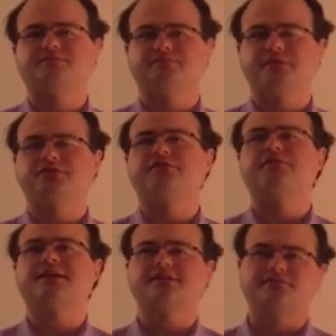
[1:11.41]
most
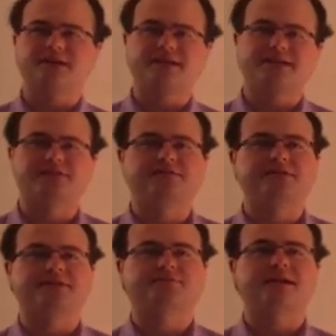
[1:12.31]
effective way to do
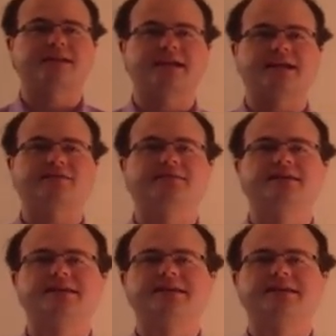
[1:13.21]
this right now